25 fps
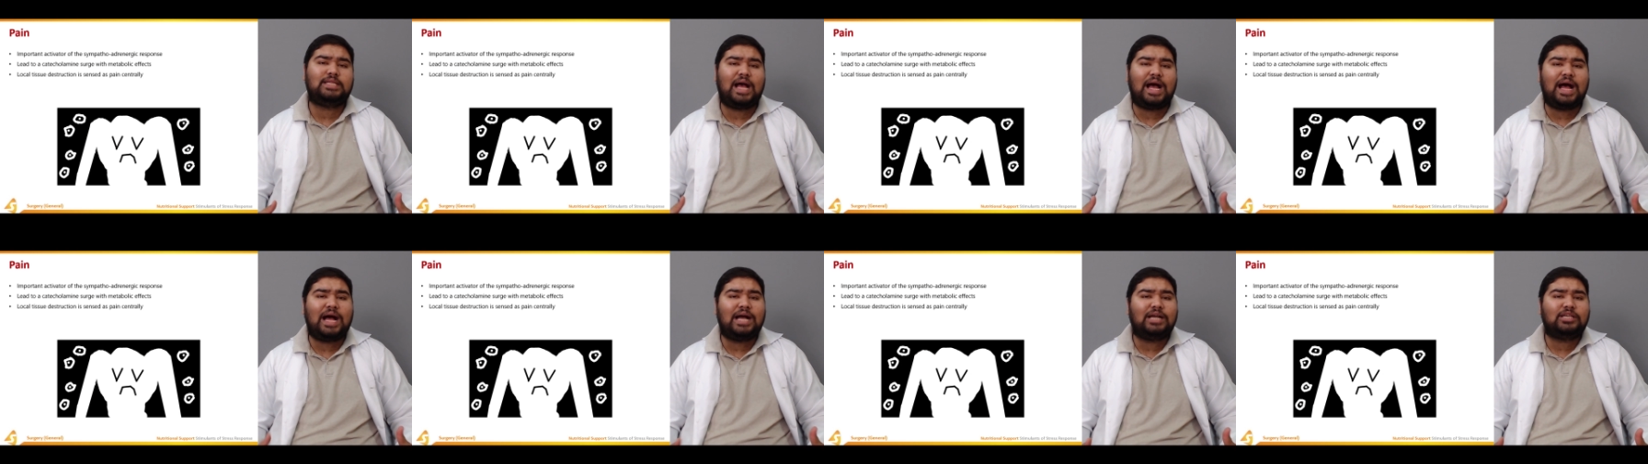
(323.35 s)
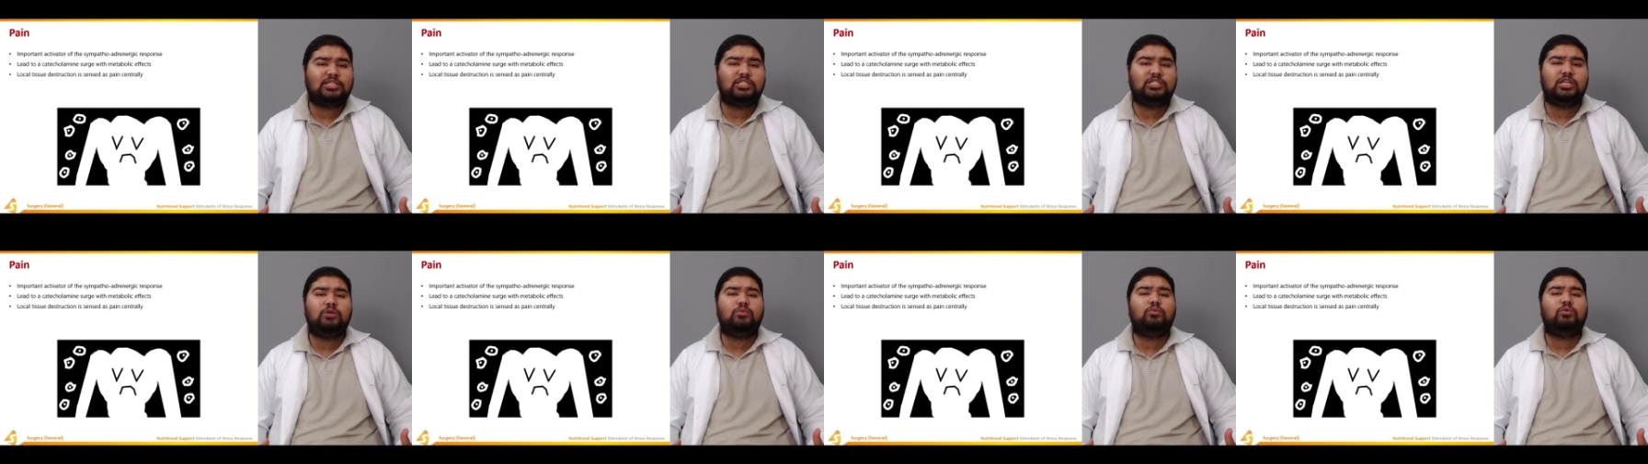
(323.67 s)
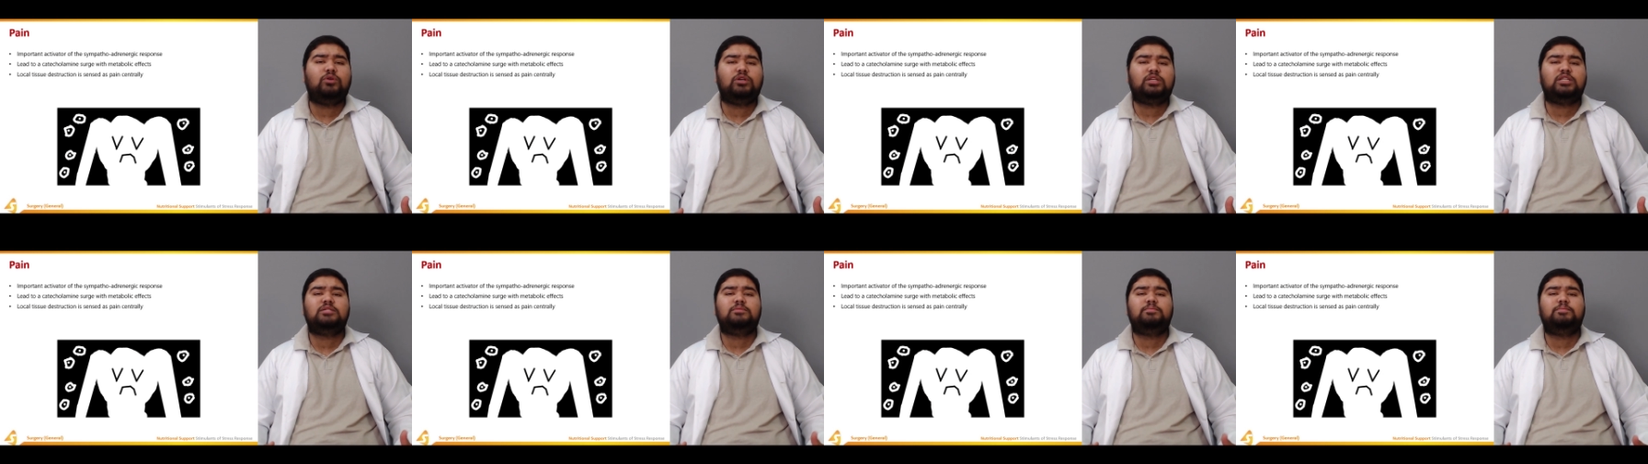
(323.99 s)
actually
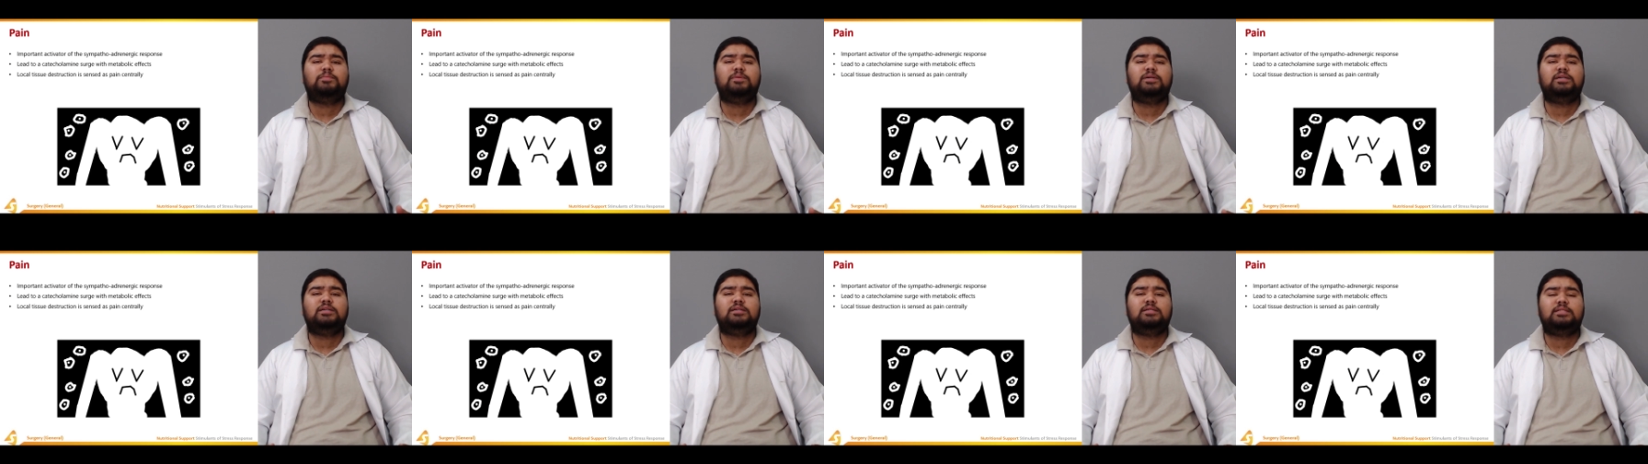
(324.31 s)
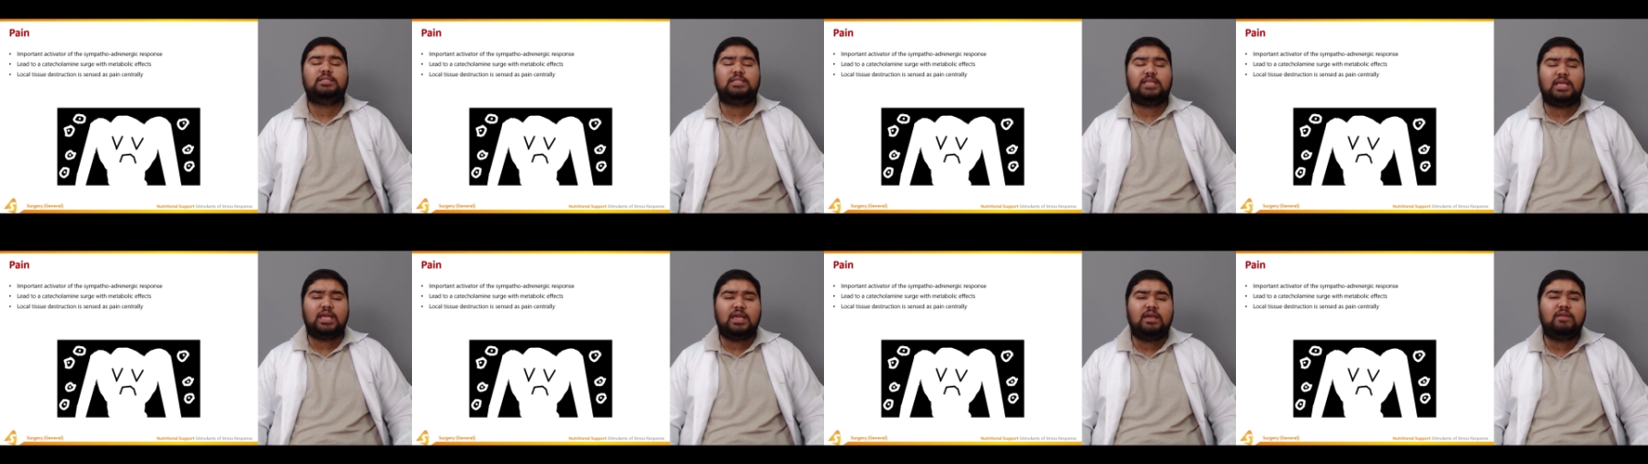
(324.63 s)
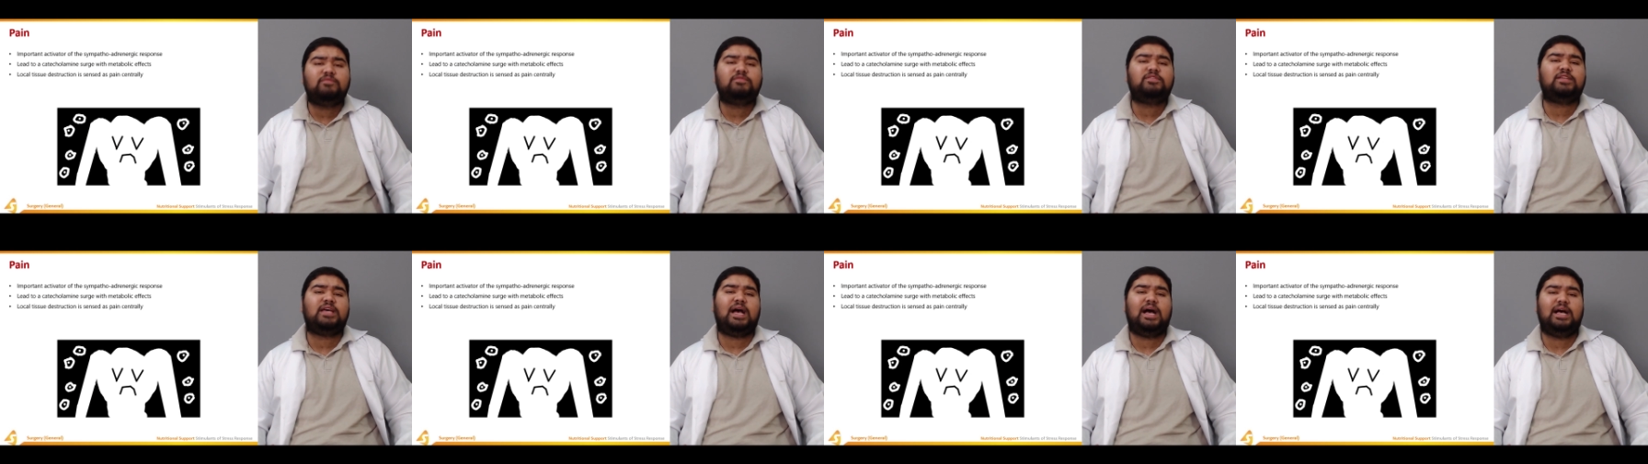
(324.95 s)
what is
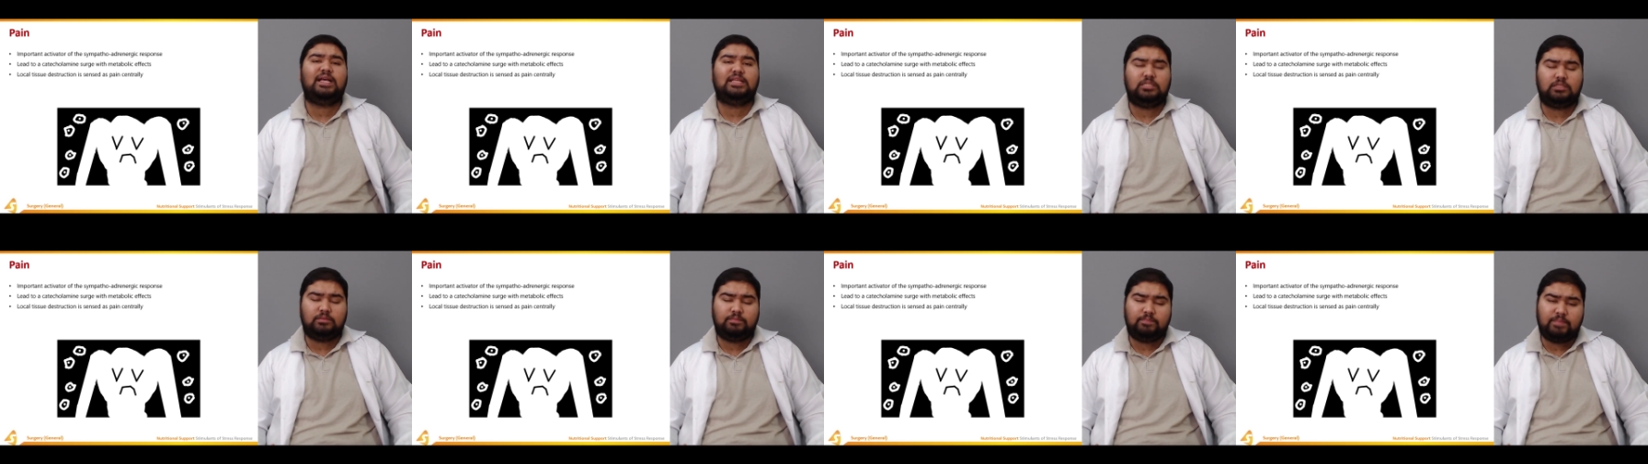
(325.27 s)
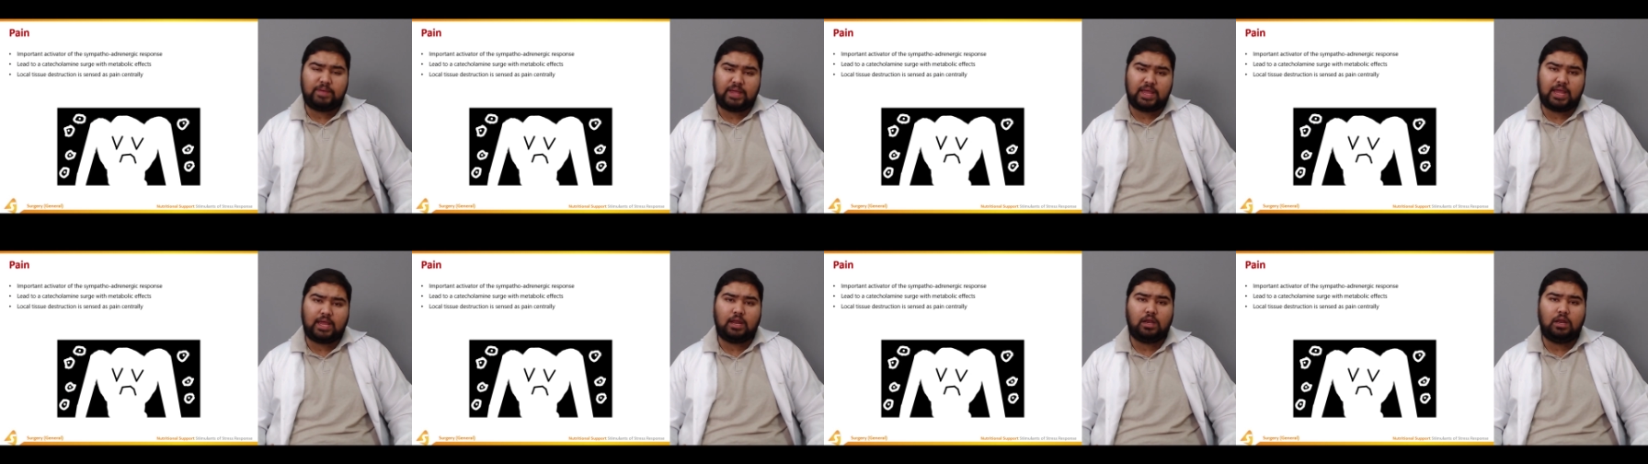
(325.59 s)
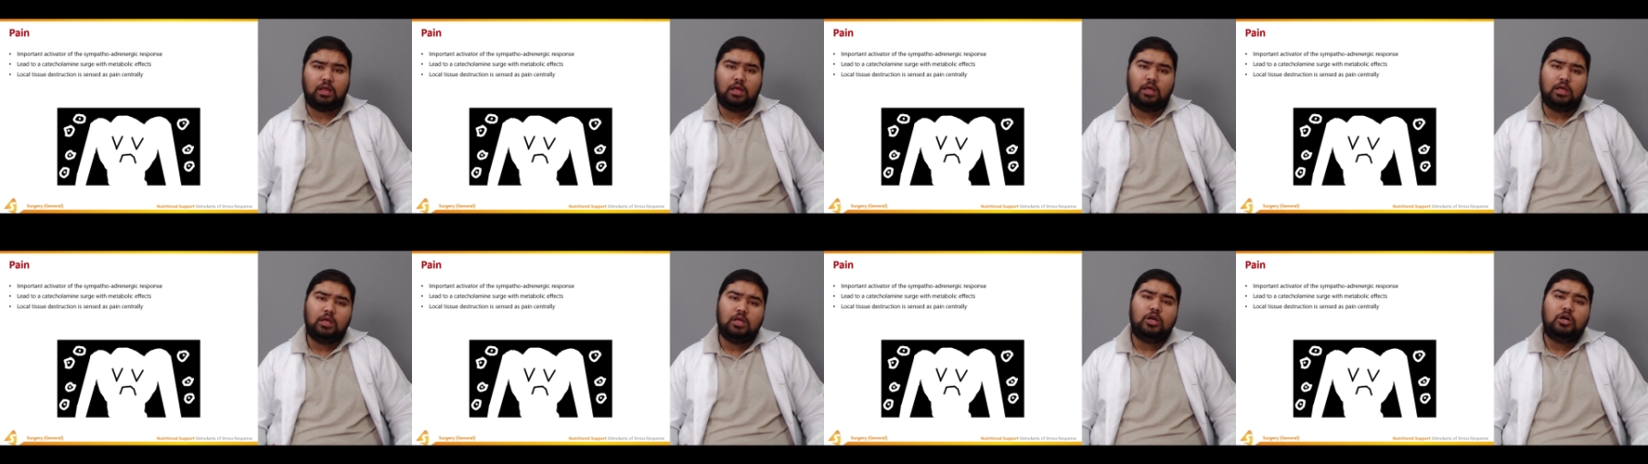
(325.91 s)
perceived as
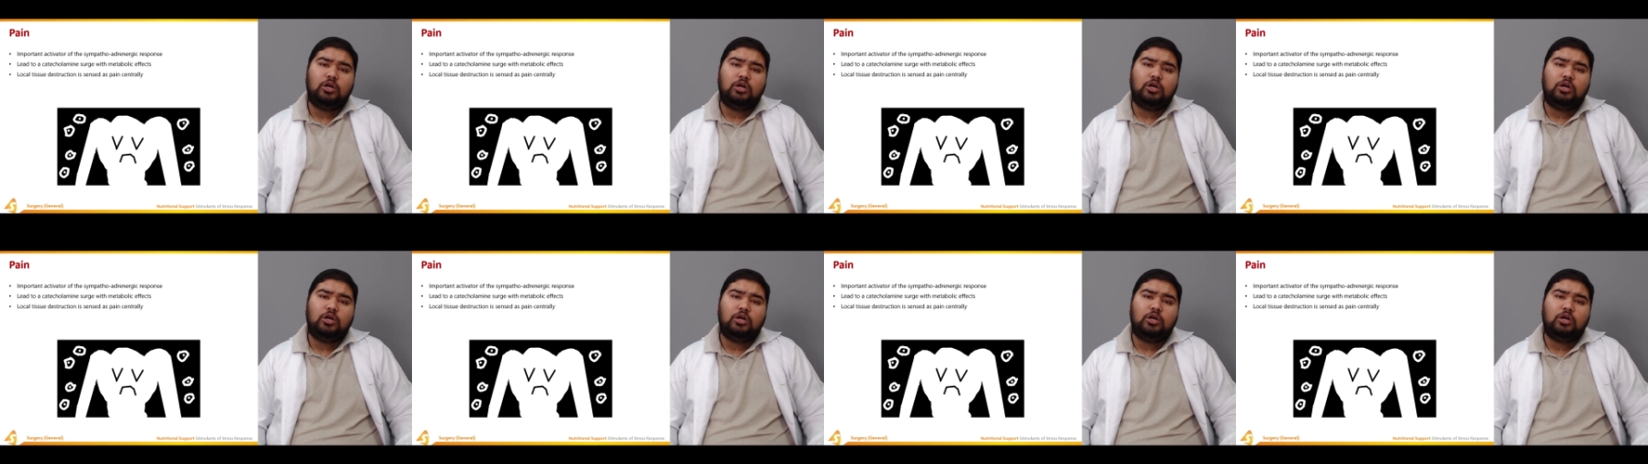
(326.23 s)
pain